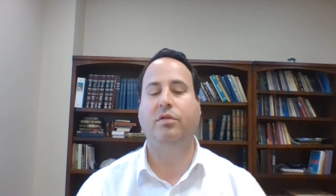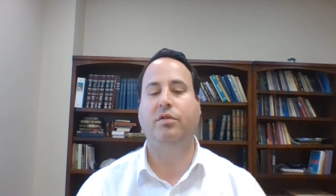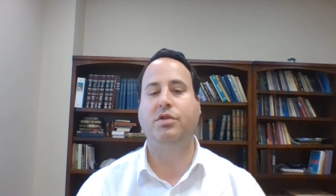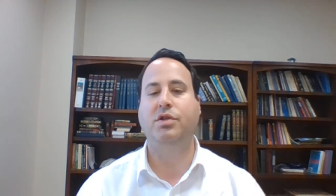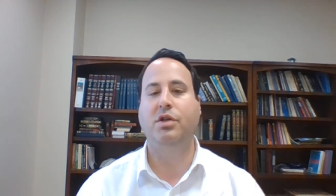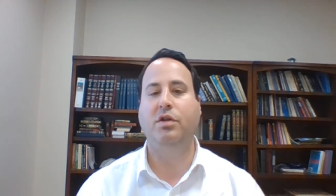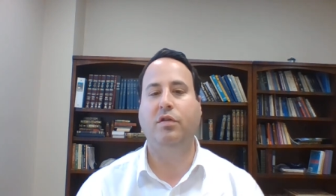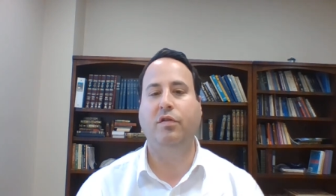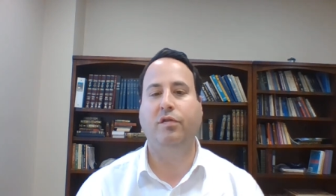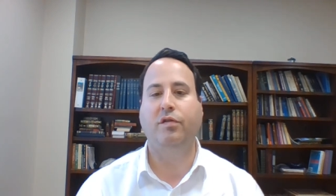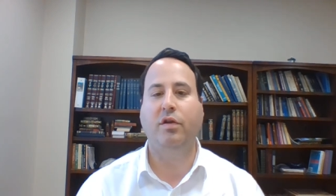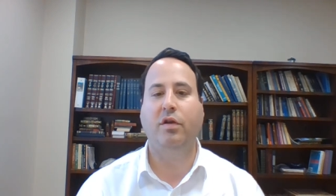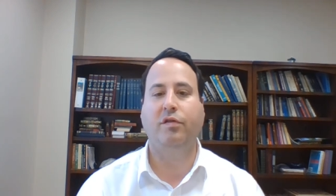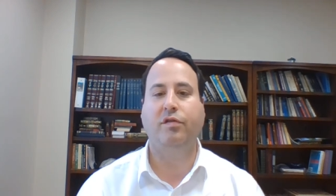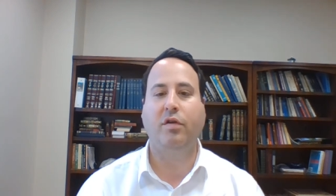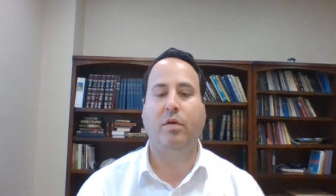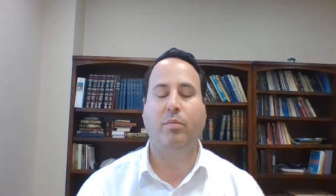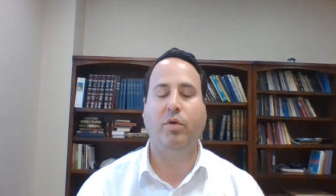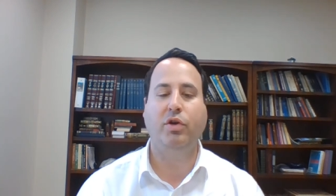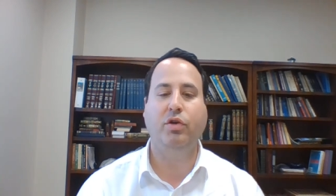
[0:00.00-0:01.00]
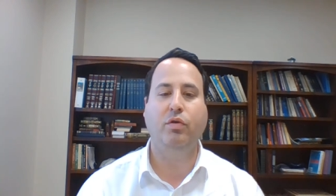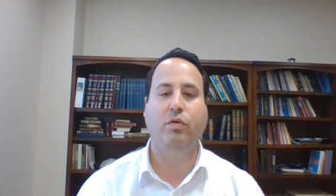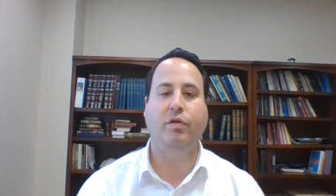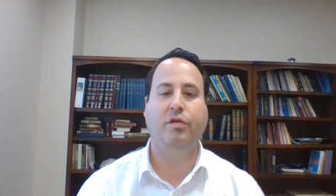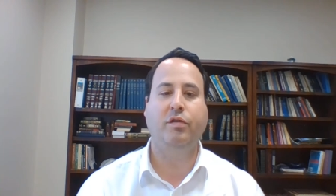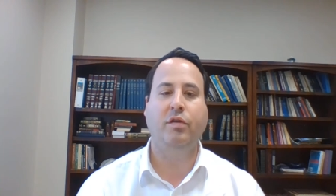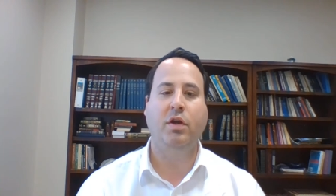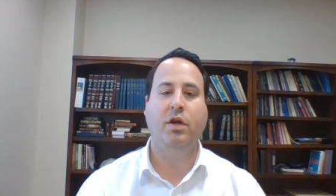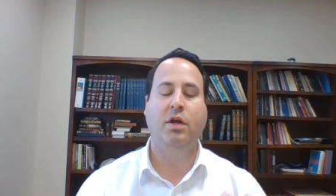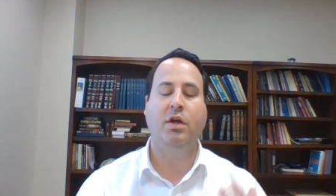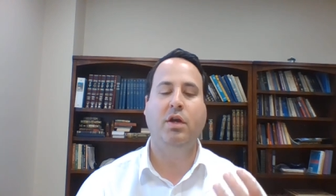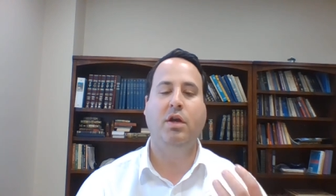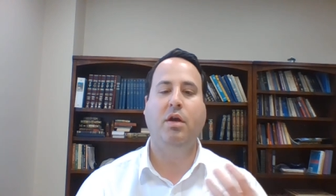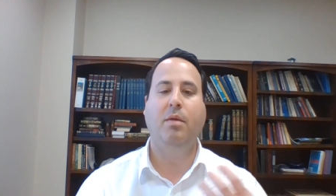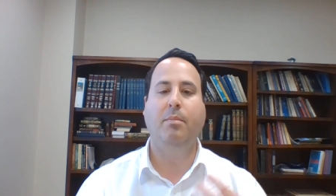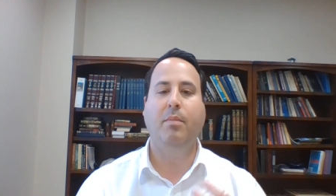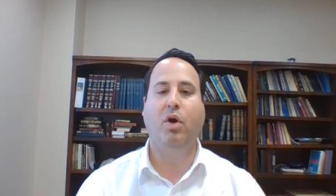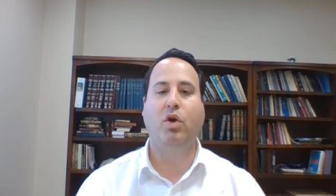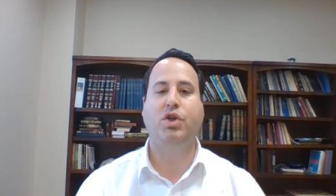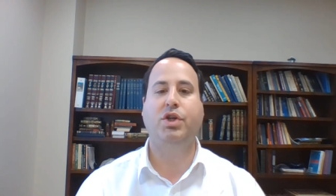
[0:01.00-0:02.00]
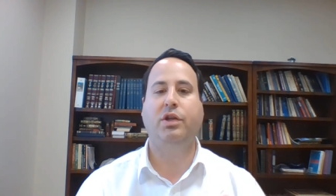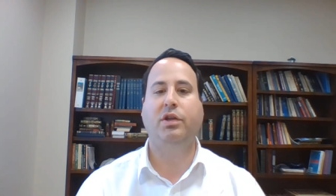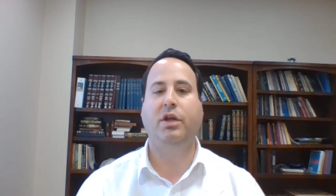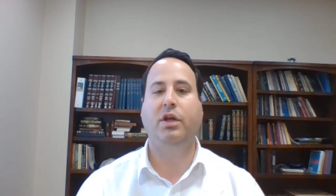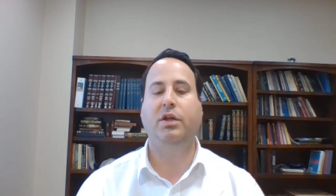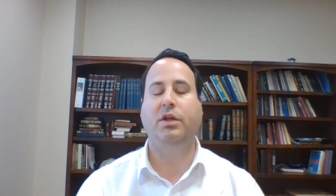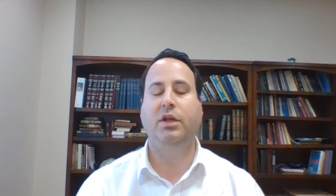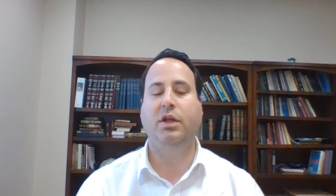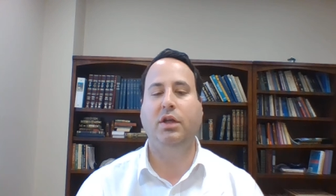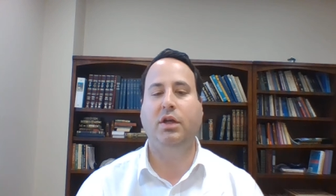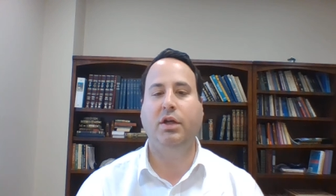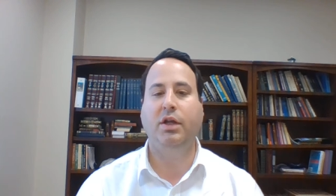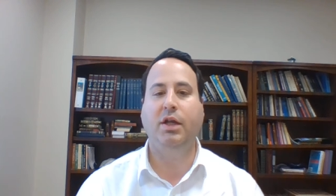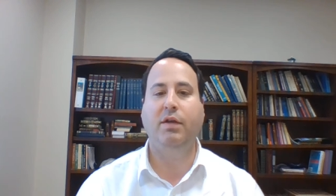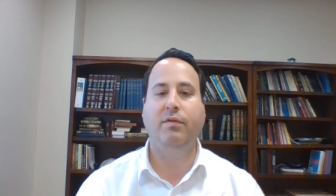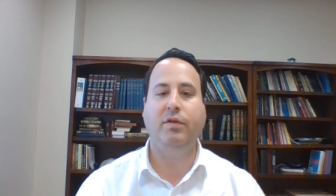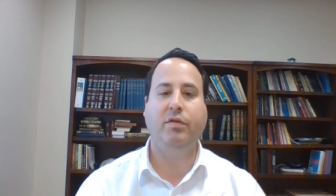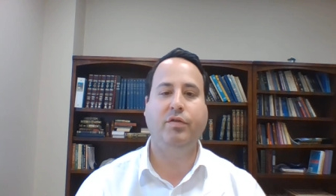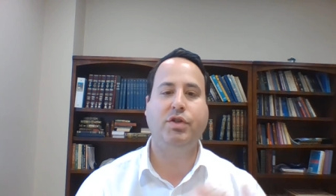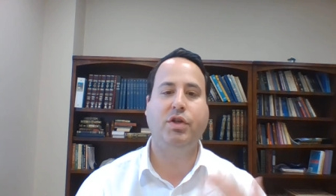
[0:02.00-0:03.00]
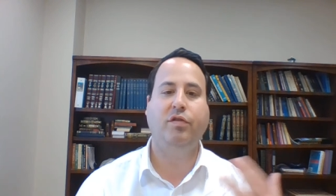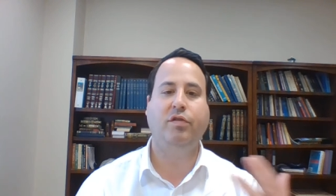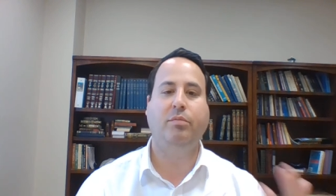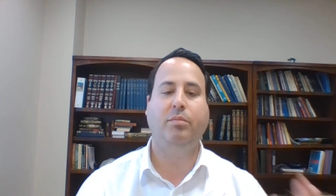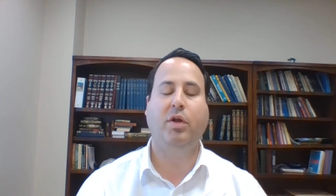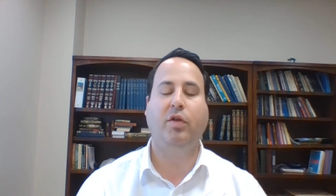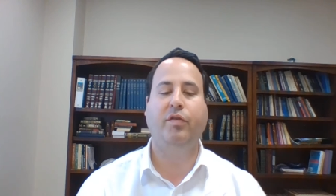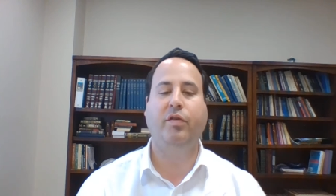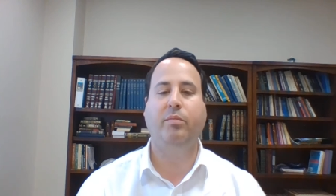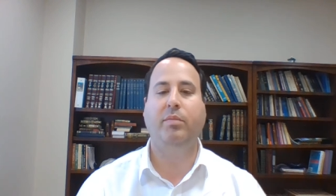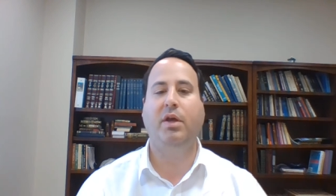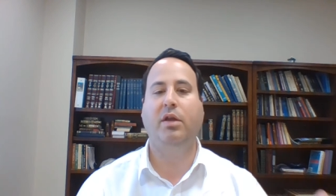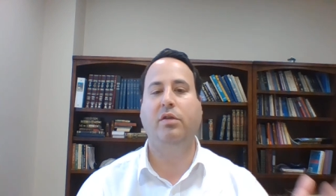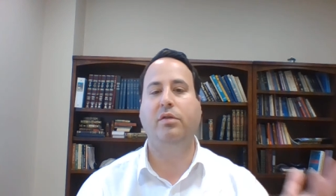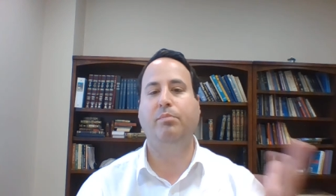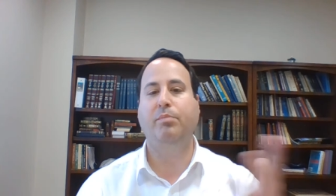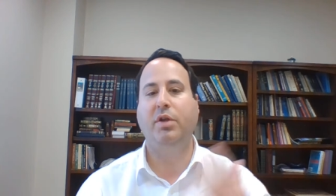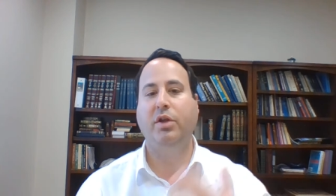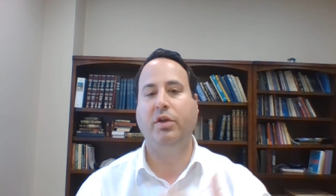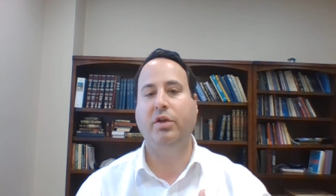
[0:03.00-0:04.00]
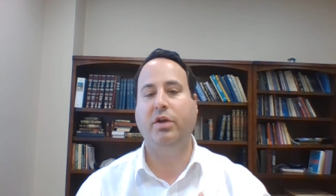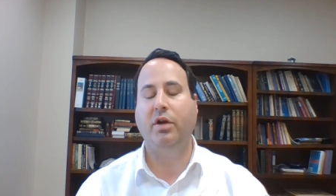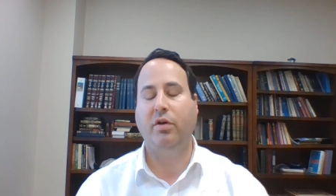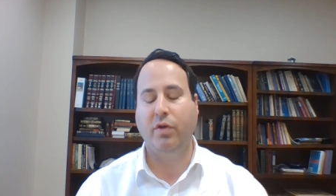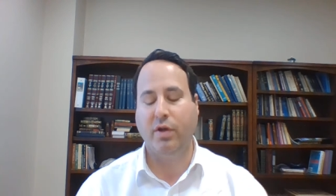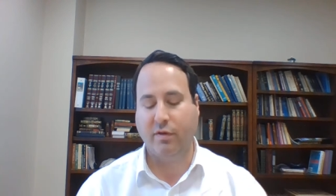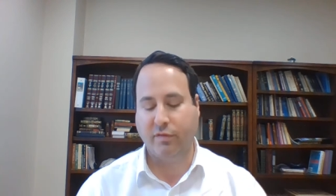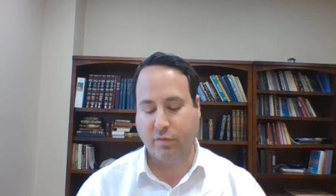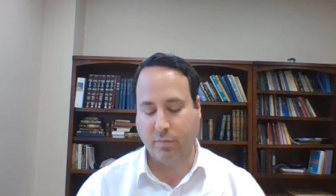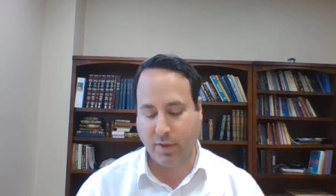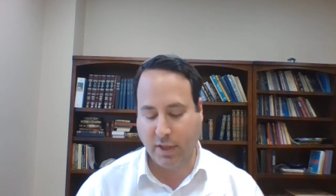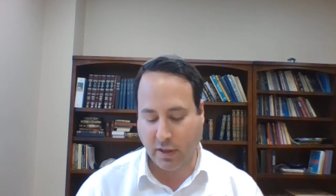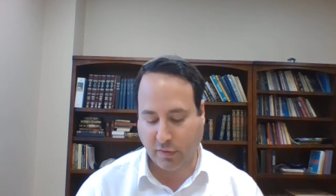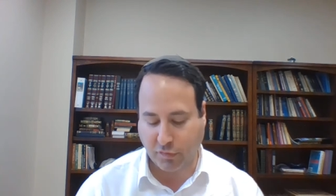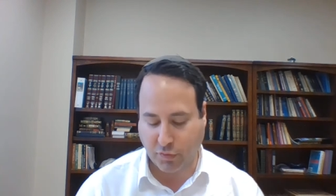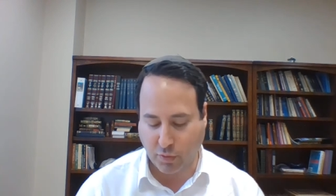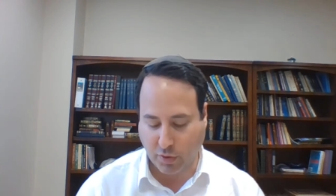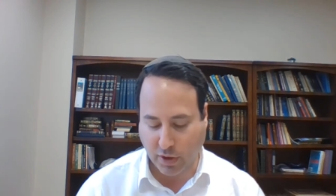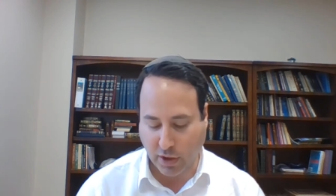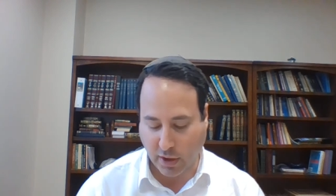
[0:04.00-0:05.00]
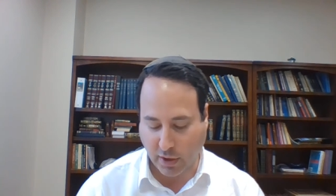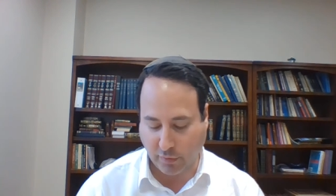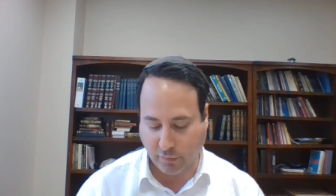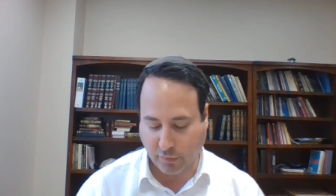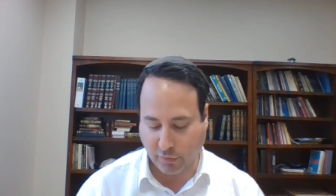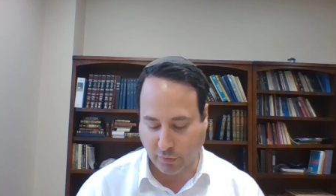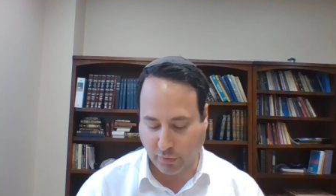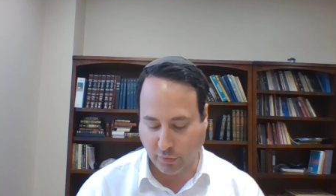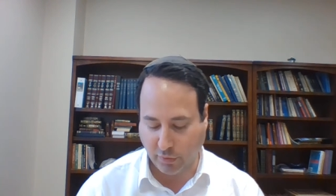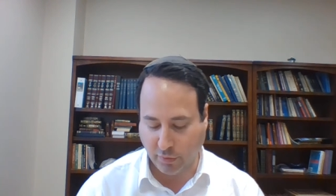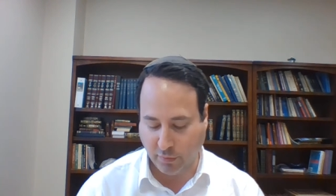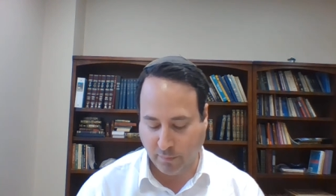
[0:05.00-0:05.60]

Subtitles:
She is someone who is emotionally in need, and even if she's a multi-millionaire, you have to be extra kind to her.